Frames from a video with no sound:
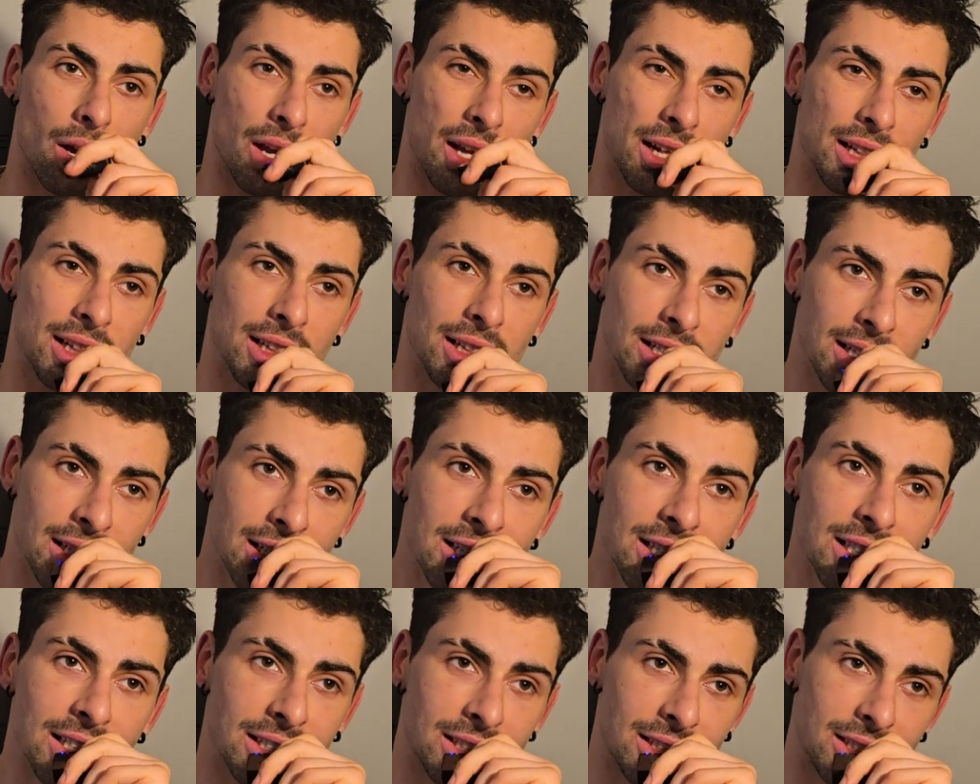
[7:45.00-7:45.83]
At
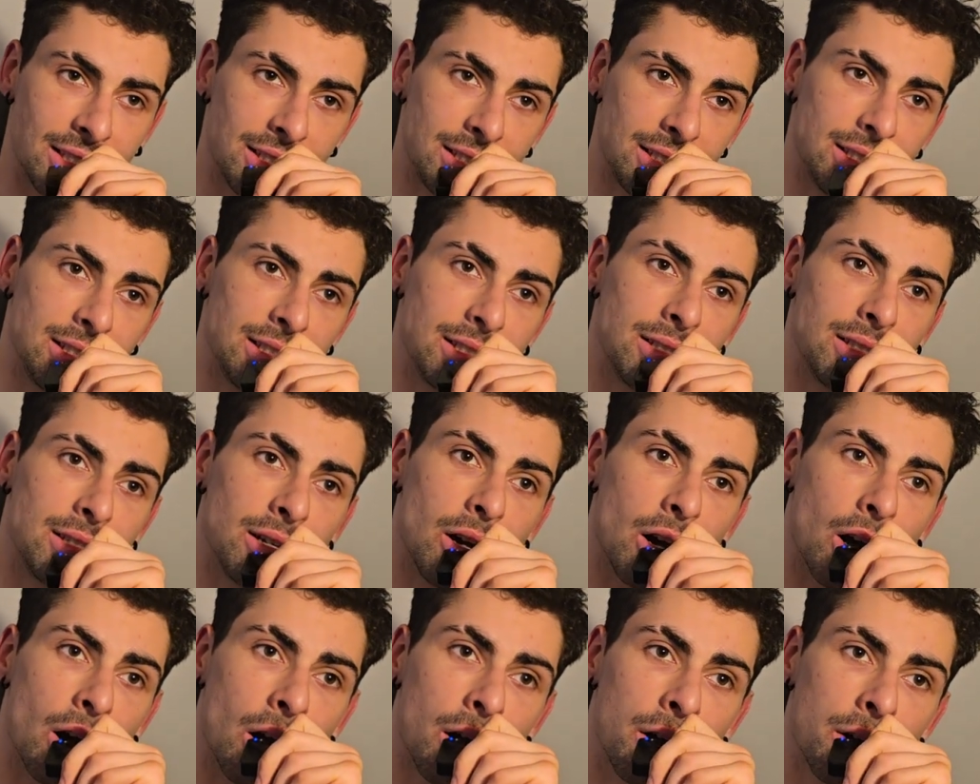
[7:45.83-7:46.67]
least
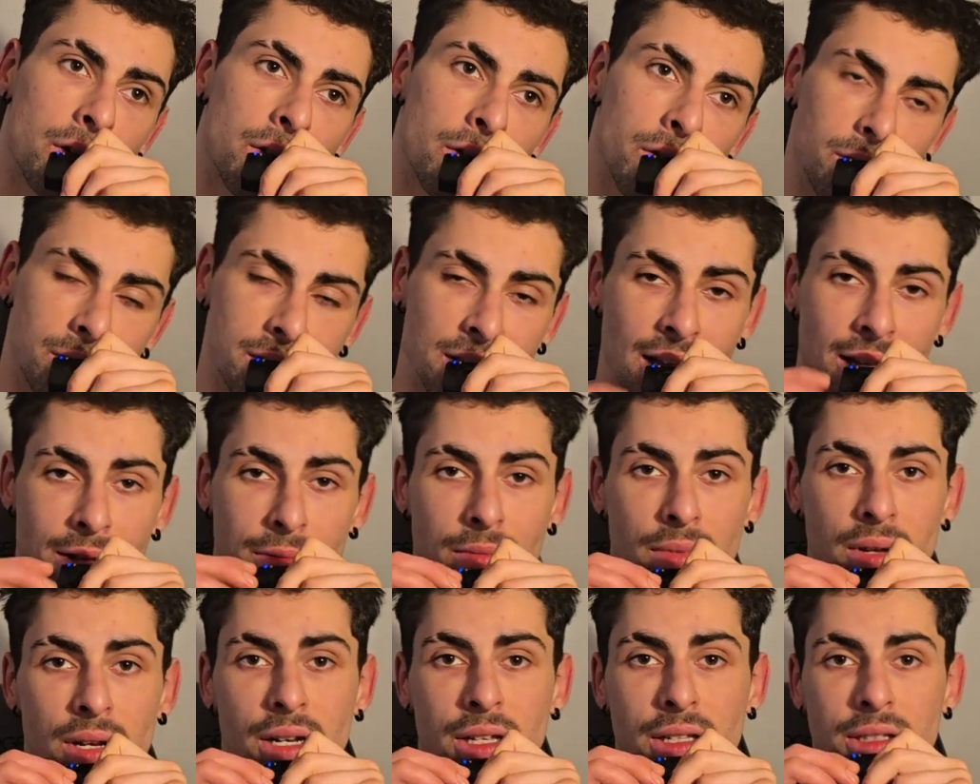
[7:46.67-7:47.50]
under
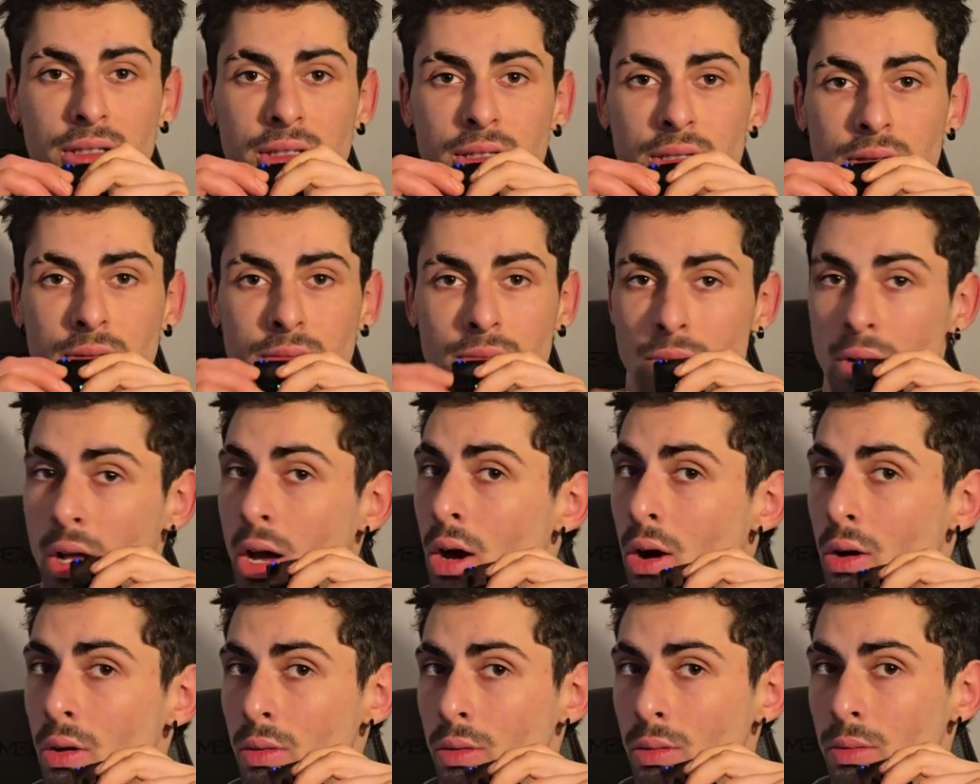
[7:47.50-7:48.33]
10 minutes.
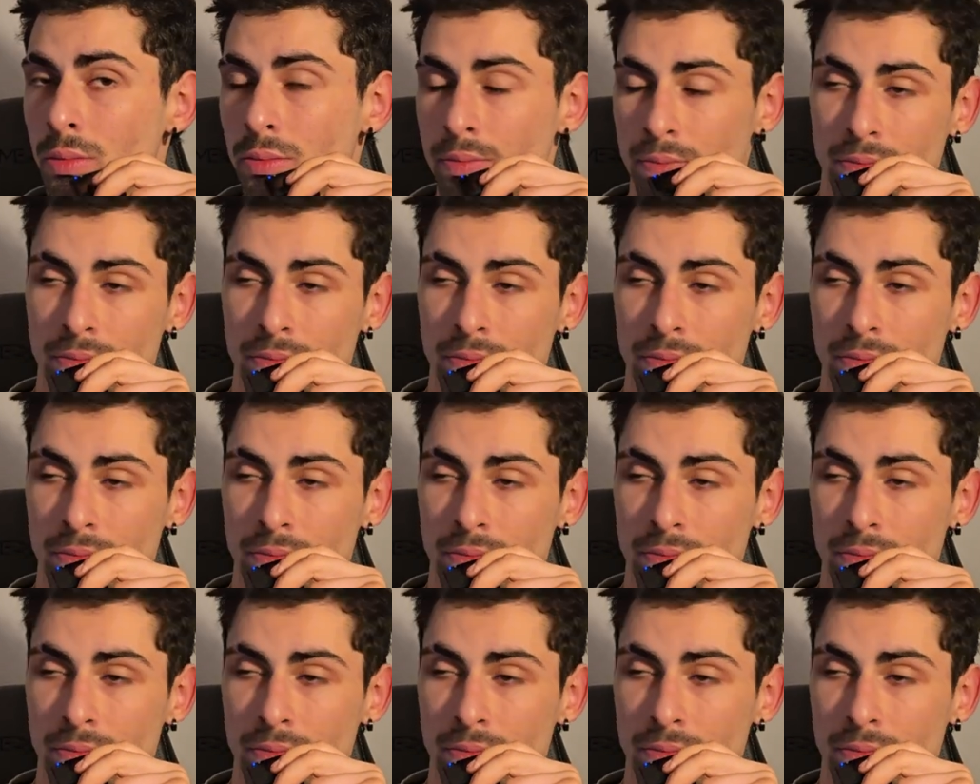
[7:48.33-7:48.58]
No?